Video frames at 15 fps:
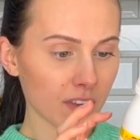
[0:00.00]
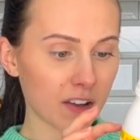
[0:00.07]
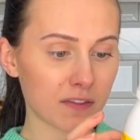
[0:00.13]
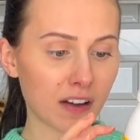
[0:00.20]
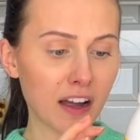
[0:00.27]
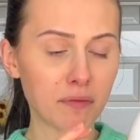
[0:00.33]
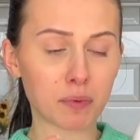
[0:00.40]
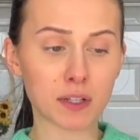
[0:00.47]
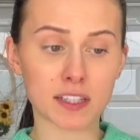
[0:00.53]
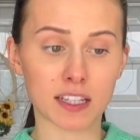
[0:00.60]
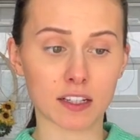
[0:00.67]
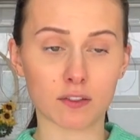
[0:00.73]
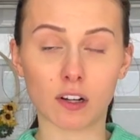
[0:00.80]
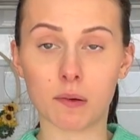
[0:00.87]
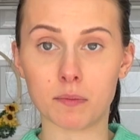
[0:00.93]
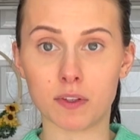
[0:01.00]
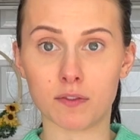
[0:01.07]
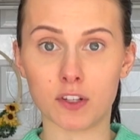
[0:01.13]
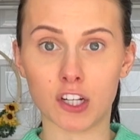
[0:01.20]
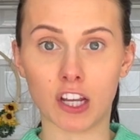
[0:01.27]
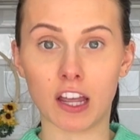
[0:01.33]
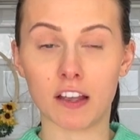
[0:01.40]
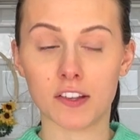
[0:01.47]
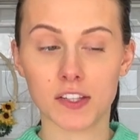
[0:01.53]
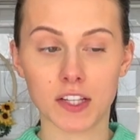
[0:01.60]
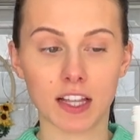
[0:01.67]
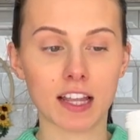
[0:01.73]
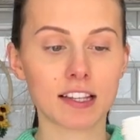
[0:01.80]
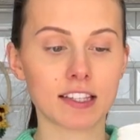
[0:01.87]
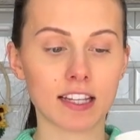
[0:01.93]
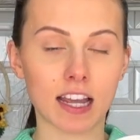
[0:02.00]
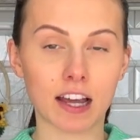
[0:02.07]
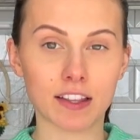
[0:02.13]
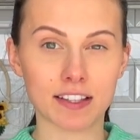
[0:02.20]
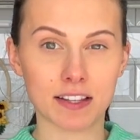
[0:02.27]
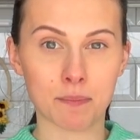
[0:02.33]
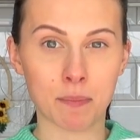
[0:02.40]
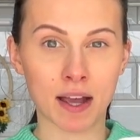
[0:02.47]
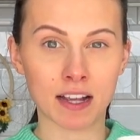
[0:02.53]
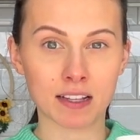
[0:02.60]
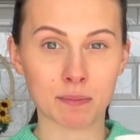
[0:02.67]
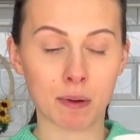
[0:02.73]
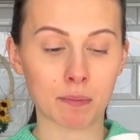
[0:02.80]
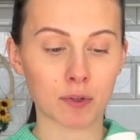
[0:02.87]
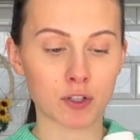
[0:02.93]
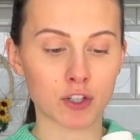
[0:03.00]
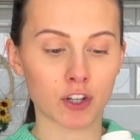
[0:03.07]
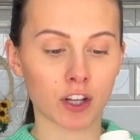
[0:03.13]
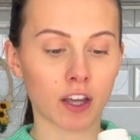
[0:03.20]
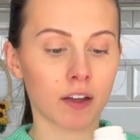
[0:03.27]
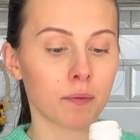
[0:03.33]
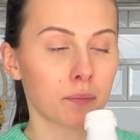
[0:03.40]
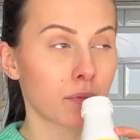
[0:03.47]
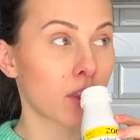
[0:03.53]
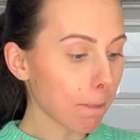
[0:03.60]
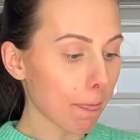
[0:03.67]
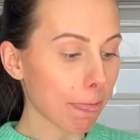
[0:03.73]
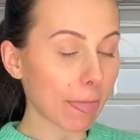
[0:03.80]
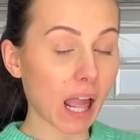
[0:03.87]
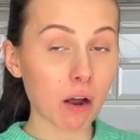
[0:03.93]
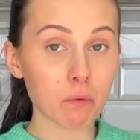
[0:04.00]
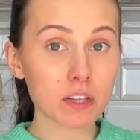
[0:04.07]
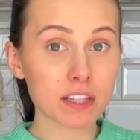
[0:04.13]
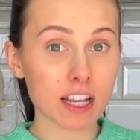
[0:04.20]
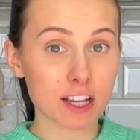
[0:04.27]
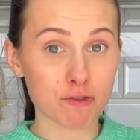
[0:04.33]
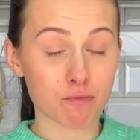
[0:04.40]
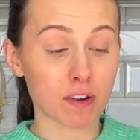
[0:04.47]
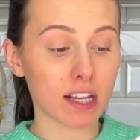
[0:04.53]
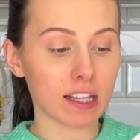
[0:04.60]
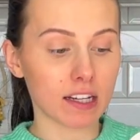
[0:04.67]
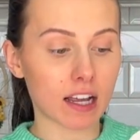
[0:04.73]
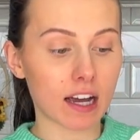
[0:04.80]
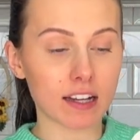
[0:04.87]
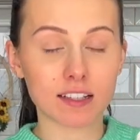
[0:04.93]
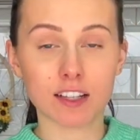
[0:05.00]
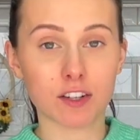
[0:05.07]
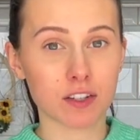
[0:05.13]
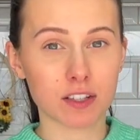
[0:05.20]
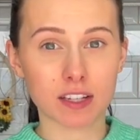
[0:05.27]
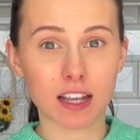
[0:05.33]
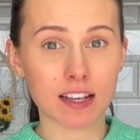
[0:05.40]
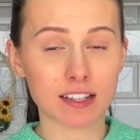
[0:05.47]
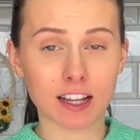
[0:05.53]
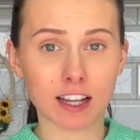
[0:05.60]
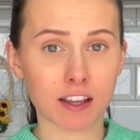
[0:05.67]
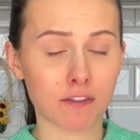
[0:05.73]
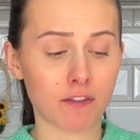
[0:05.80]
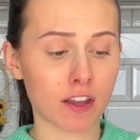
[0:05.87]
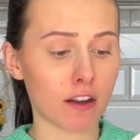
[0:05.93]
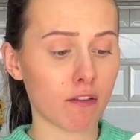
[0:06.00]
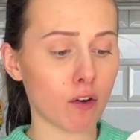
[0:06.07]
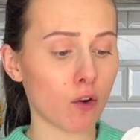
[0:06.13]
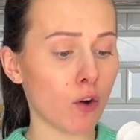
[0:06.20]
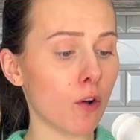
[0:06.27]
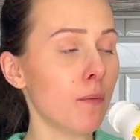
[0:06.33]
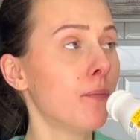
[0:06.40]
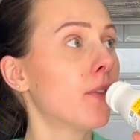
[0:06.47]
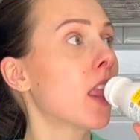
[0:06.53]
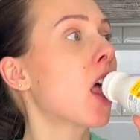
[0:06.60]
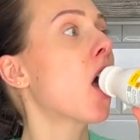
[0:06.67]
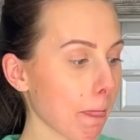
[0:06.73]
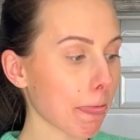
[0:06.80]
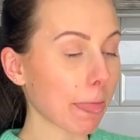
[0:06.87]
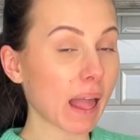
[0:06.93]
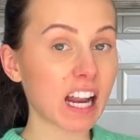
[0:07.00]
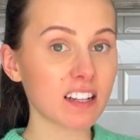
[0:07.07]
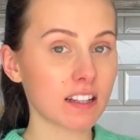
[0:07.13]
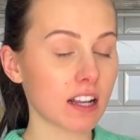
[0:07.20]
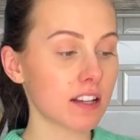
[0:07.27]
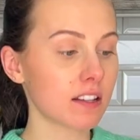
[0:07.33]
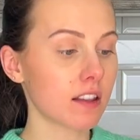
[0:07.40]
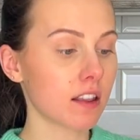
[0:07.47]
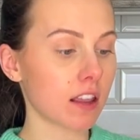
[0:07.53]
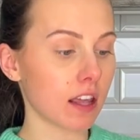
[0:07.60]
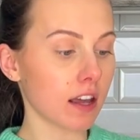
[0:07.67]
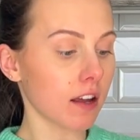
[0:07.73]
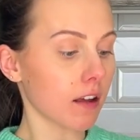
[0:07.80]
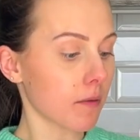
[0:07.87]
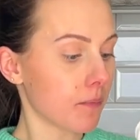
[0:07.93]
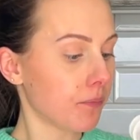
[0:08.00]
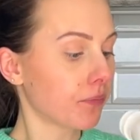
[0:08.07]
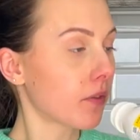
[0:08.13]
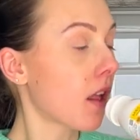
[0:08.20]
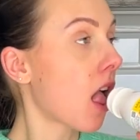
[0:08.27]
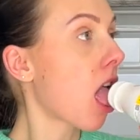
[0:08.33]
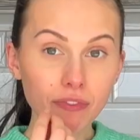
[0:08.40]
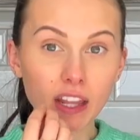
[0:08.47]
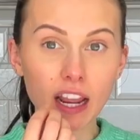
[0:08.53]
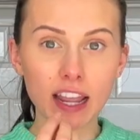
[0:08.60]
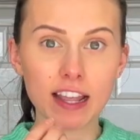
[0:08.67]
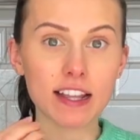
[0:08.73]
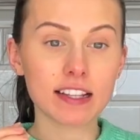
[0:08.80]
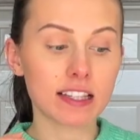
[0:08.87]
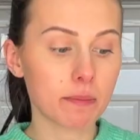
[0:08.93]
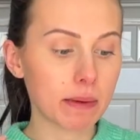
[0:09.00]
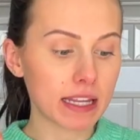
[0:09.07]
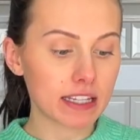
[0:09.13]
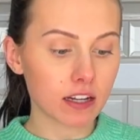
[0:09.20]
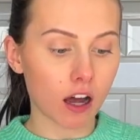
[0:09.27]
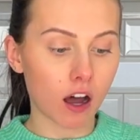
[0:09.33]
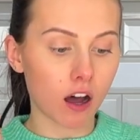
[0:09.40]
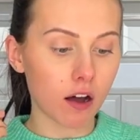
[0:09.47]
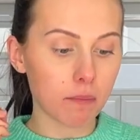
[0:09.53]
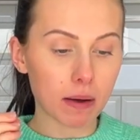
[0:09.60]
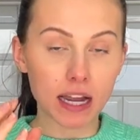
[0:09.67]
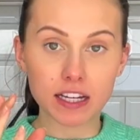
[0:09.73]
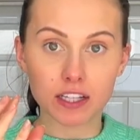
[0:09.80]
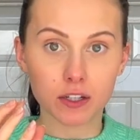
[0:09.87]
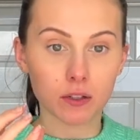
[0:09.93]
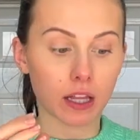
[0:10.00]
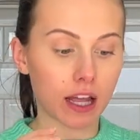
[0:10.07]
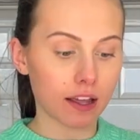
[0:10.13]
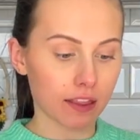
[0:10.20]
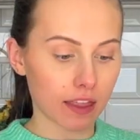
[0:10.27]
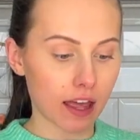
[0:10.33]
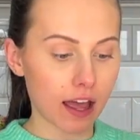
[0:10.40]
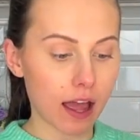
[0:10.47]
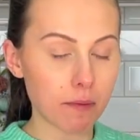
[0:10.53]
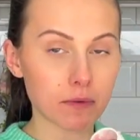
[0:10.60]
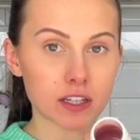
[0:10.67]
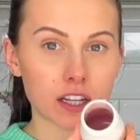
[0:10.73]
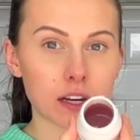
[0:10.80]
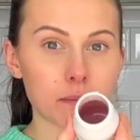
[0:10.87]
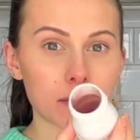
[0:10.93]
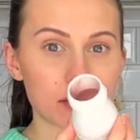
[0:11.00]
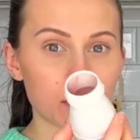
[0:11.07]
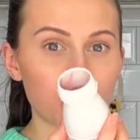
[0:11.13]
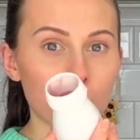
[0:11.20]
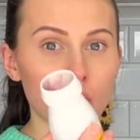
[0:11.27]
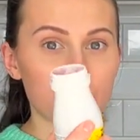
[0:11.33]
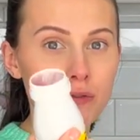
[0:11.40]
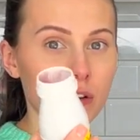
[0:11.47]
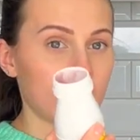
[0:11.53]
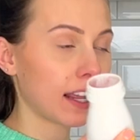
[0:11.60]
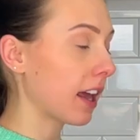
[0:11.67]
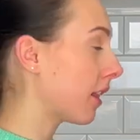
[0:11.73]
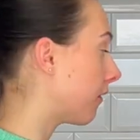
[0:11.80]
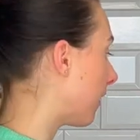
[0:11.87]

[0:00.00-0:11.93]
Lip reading: 5.6 grams of sugar. So let's see how this impacts my blood sugar. I will say it's really nice, it doesn't taste like kefir at all. It's nice and thick. It is a bit tart, but I do like that. I'm just going to put some water in and get the